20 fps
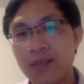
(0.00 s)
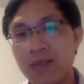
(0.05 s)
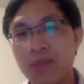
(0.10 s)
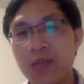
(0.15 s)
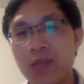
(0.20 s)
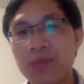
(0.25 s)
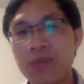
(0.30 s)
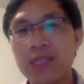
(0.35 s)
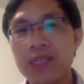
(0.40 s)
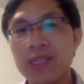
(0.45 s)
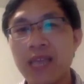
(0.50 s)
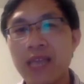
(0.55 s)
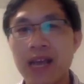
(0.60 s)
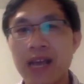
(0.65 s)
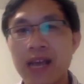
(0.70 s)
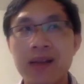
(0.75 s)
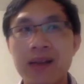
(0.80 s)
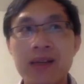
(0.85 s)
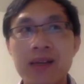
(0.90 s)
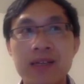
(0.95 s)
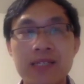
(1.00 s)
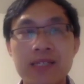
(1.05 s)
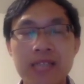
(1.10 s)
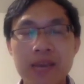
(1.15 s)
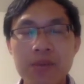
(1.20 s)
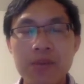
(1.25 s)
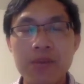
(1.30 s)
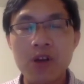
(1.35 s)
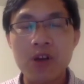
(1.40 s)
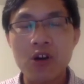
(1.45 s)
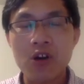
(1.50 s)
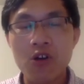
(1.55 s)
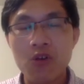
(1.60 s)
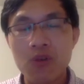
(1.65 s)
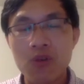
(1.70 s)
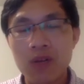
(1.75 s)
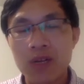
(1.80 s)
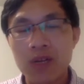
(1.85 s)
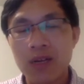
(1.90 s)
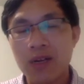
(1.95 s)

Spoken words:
maybe there are several